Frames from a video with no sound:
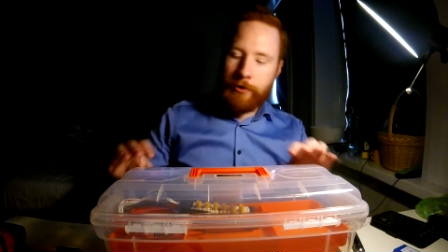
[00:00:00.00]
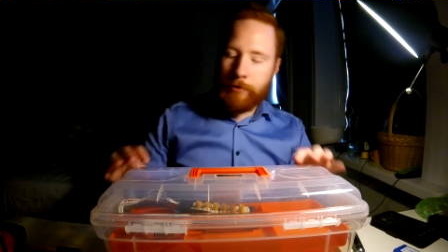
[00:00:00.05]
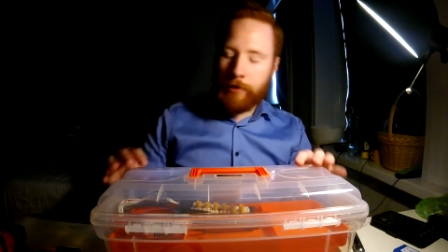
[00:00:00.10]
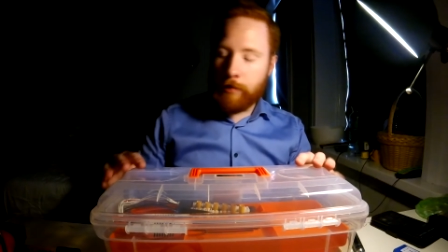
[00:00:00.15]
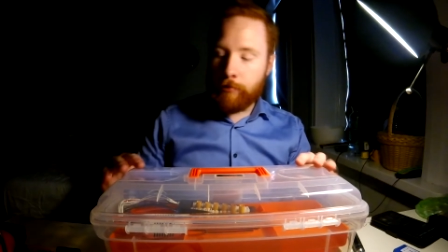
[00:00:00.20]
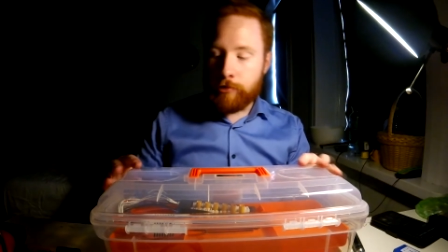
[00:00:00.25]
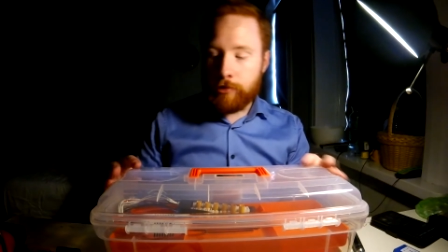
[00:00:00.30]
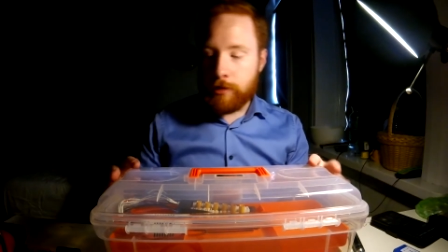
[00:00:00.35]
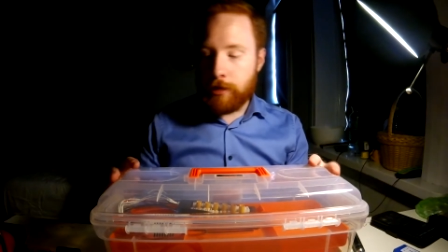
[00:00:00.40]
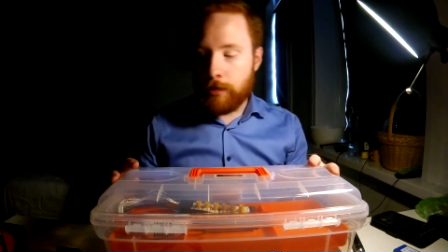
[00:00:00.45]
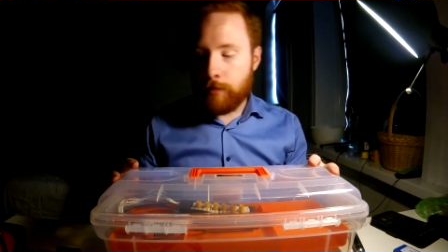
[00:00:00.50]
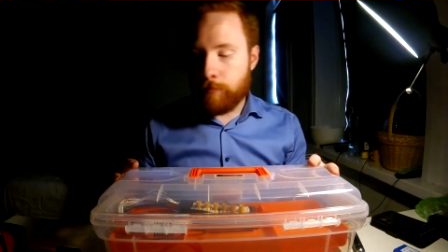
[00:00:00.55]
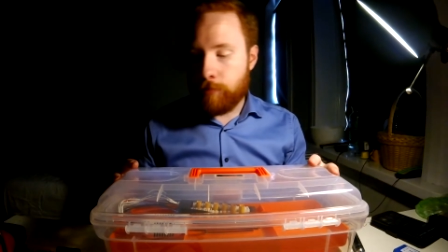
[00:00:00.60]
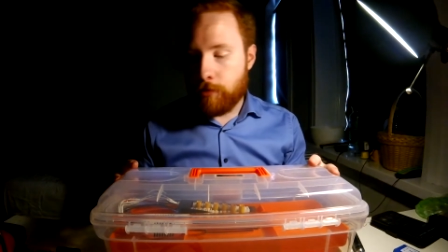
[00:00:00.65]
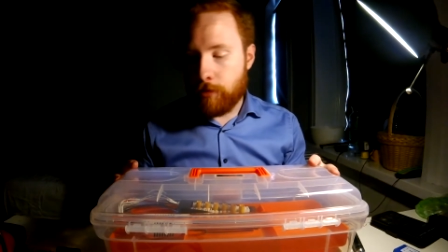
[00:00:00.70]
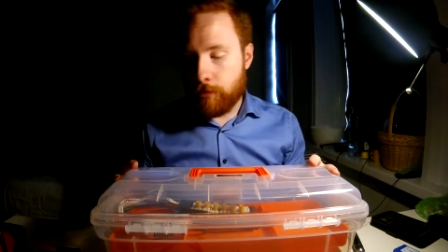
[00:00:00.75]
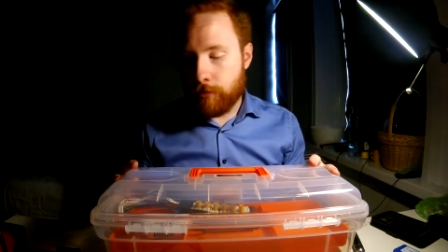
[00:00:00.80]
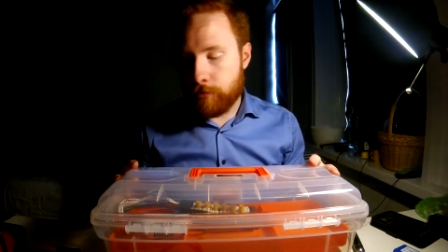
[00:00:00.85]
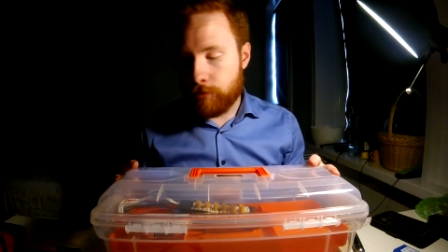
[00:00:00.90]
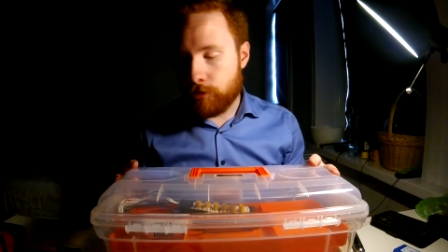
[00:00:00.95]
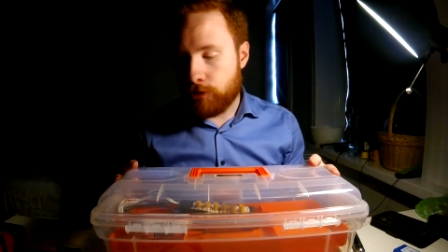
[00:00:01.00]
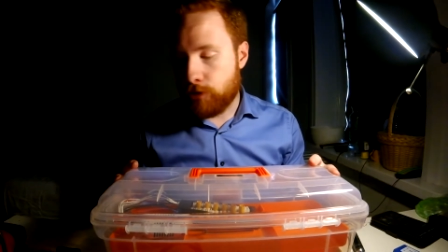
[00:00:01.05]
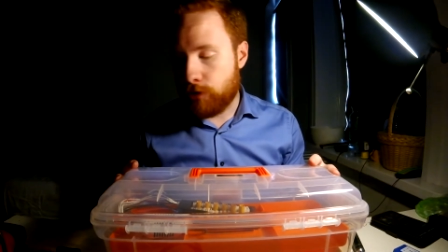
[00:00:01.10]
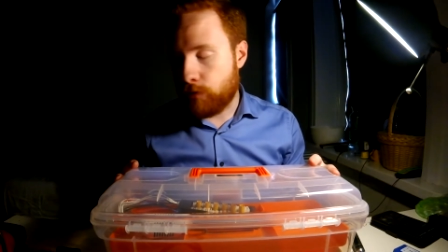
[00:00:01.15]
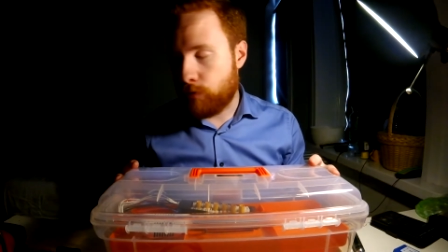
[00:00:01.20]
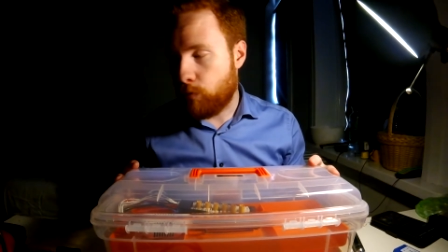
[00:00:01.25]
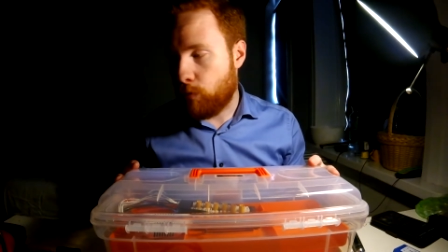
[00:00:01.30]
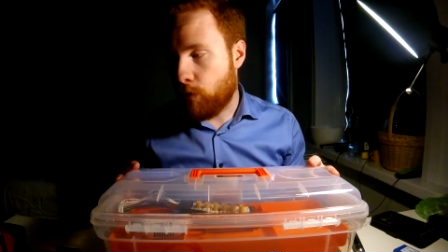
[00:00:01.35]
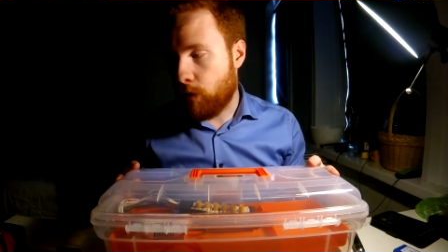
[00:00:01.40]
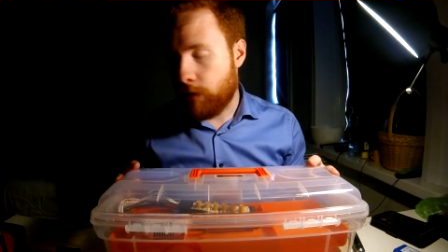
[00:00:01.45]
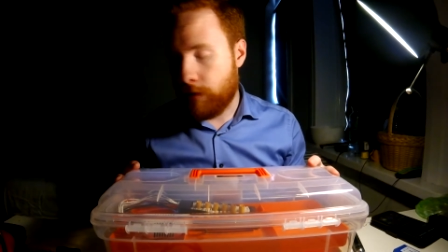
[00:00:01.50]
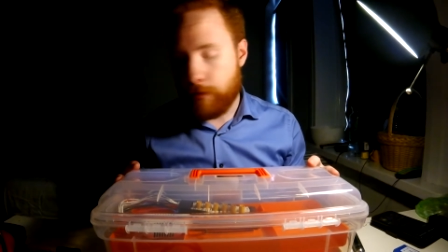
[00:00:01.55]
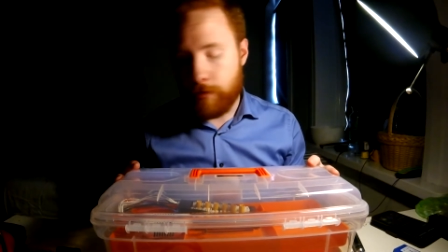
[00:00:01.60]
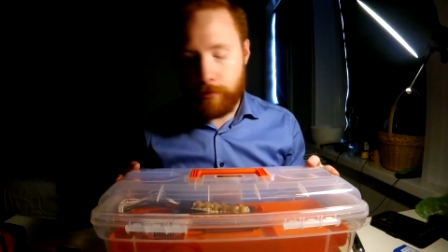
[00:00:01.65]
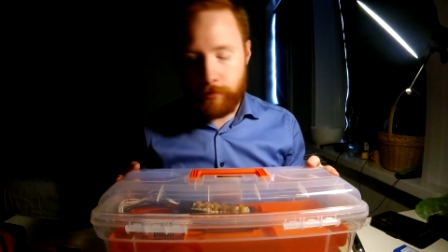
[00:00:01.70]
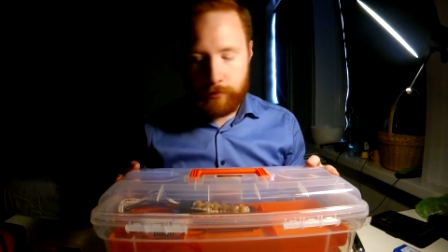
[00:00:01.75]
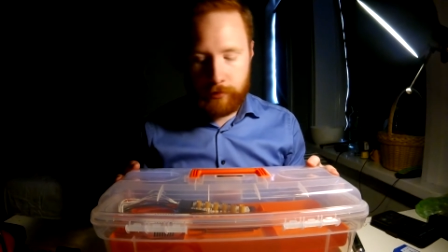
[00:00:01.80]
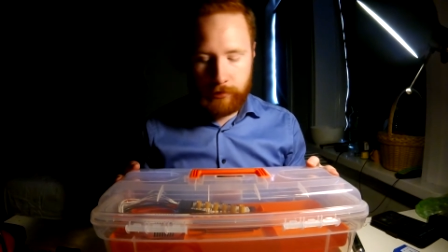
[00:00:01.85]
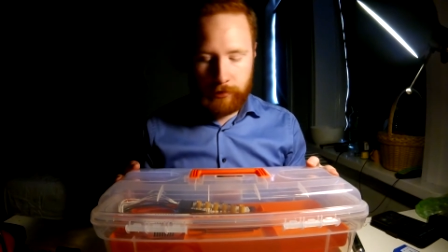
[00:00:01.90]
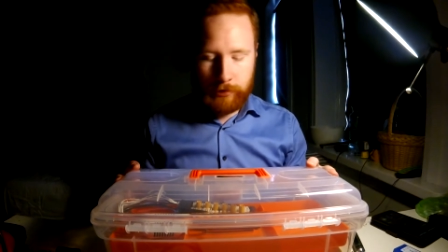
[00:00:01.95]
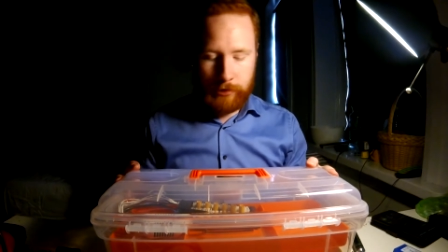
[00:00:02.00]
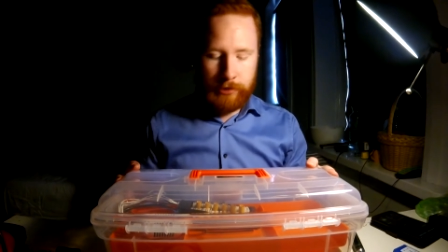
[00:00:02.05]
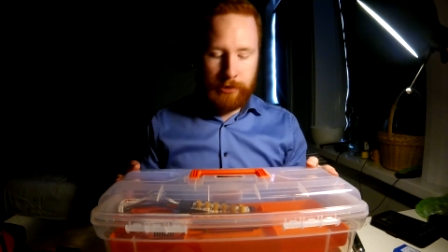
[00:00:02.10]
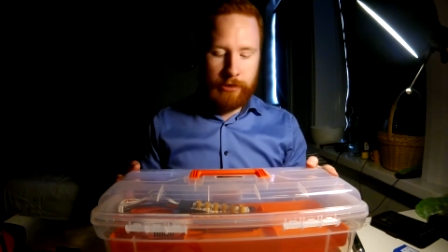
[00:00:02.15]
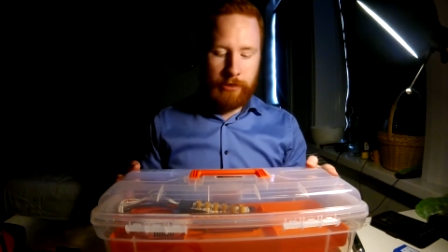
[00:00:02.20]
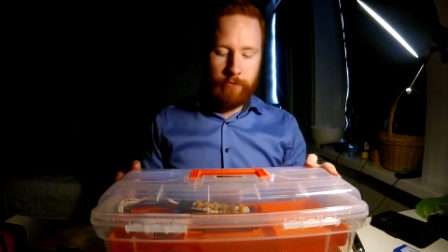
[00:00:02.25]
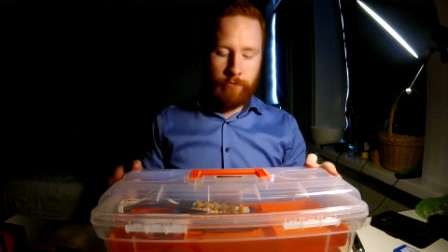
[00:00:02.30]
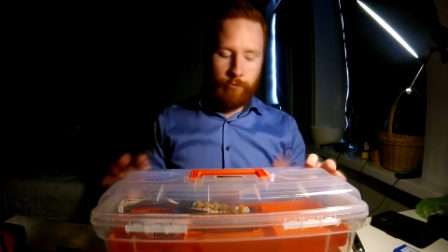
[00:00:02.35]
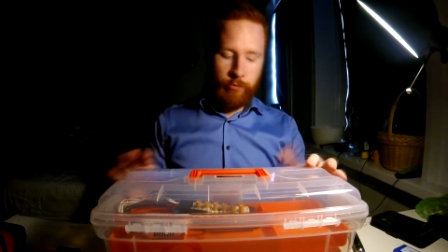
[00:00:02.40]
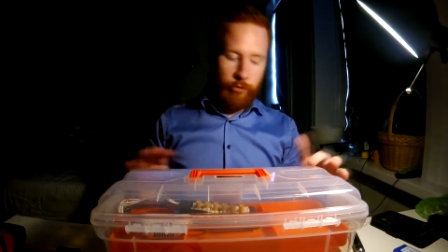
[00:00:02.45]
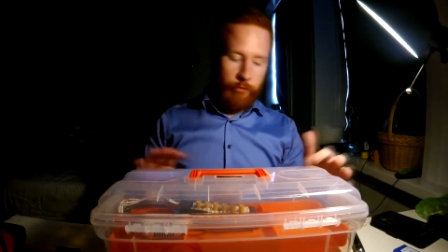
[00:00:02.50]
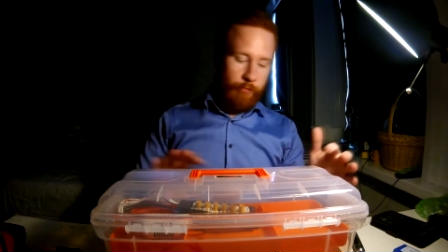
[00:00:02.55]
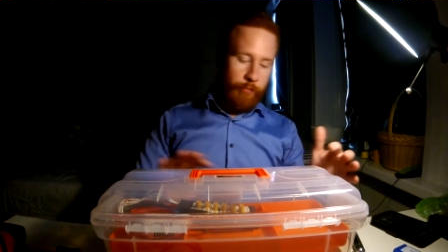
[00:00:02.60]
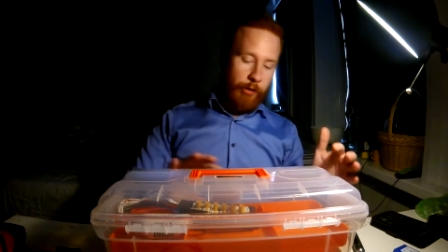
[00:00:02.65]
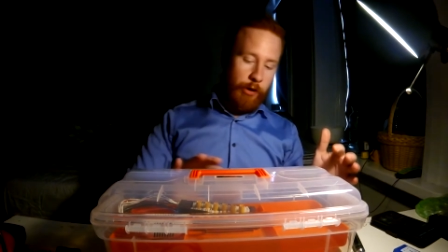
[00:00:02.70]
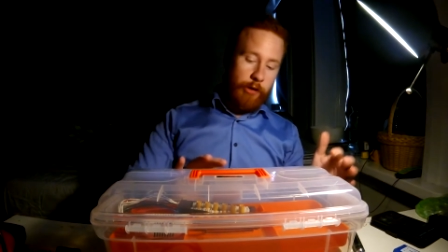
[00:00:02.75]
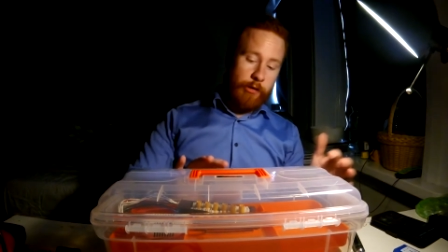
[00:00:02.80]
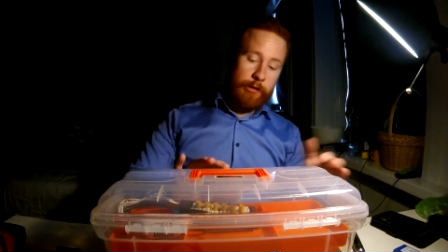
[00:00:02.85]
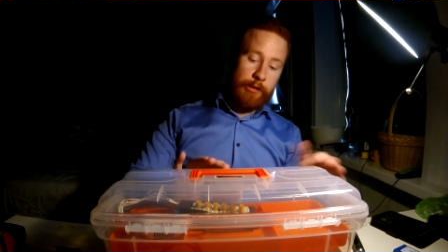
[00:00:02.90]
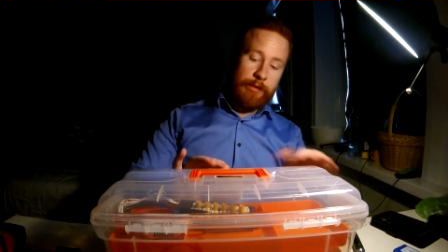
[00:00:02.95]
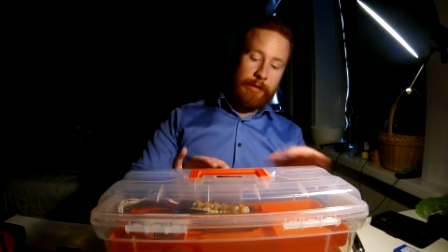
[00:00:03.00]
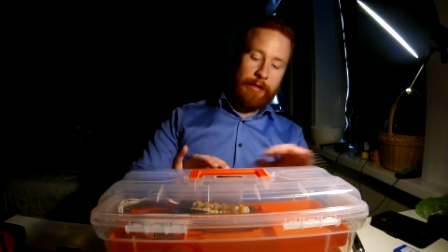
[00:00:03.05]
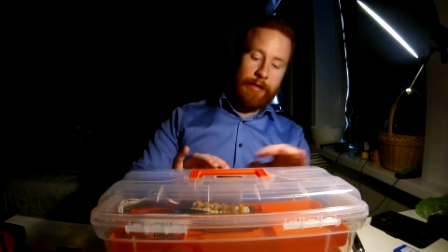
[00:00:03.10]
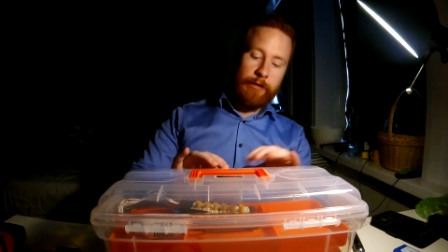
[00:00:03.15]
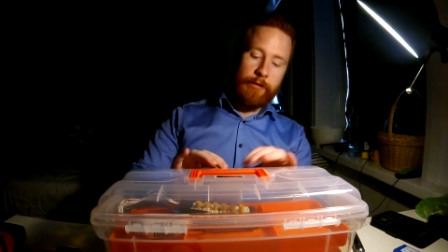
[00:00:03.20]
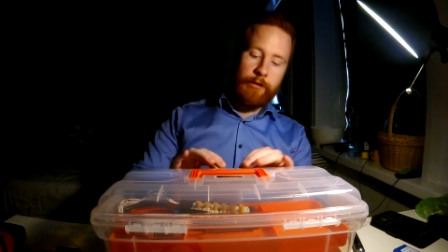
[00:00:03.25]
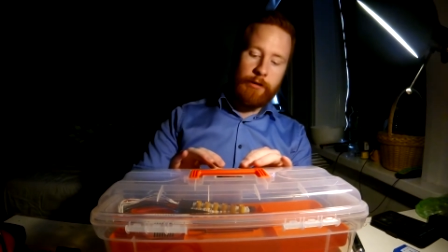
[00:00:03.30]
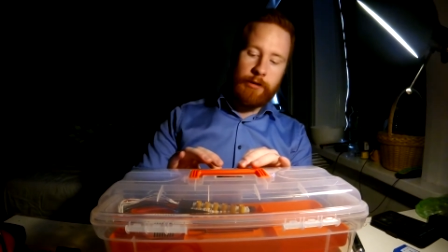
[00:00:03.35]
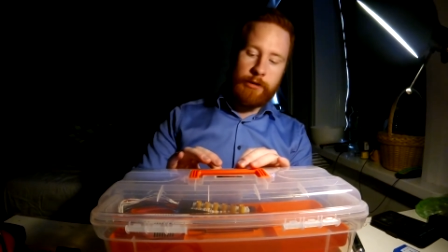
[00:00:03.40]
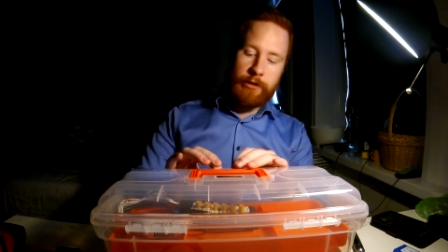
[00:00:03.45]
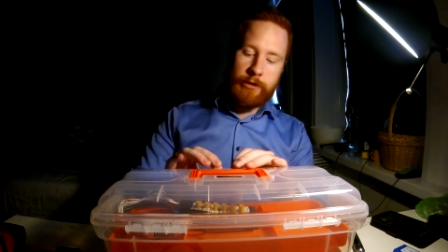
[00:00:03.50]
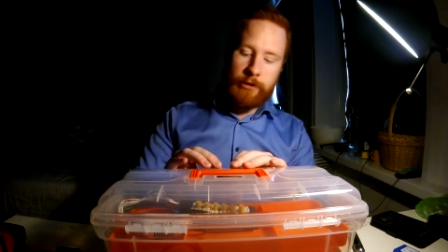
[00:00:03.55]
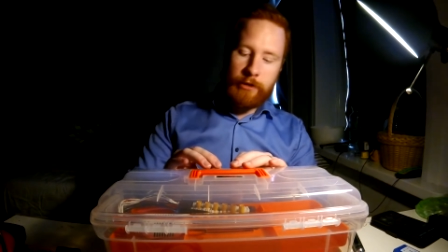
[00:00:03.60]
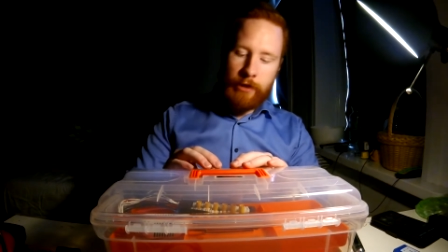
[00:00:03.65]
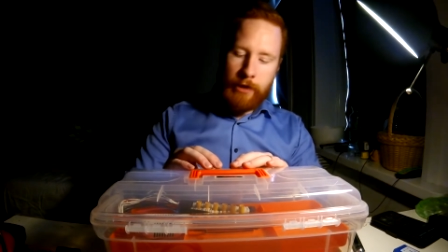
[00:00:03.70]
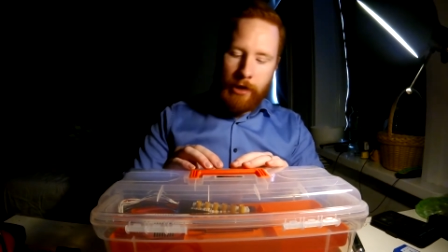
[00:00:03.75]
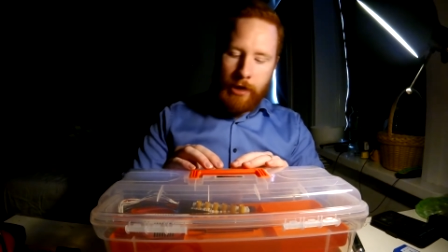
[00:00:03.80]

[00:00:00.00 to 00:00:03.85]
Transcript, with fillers: able to keep it all in just one simple box like this.